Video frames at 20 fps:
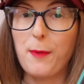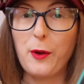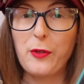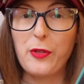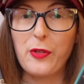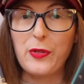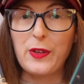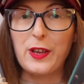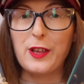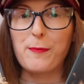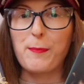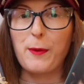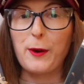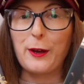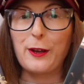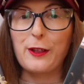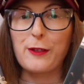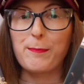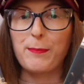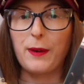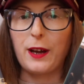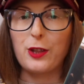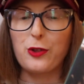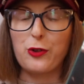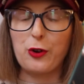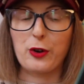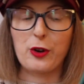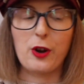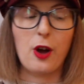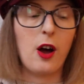both of these books by
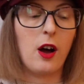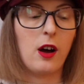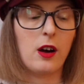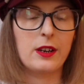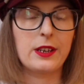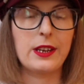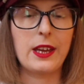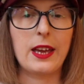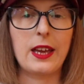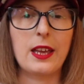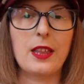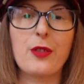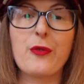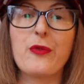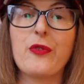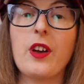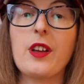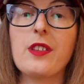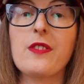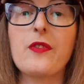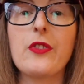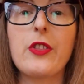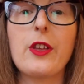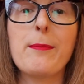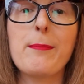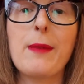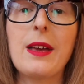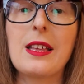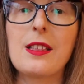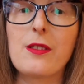John Harding. The first of
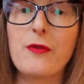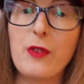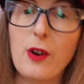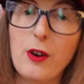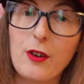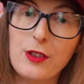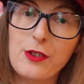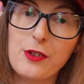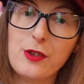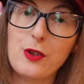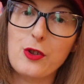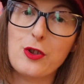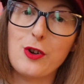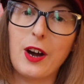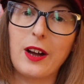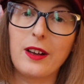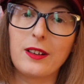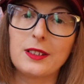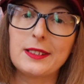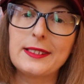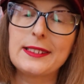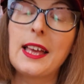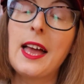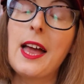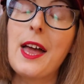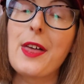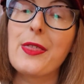them is Florence and Giles.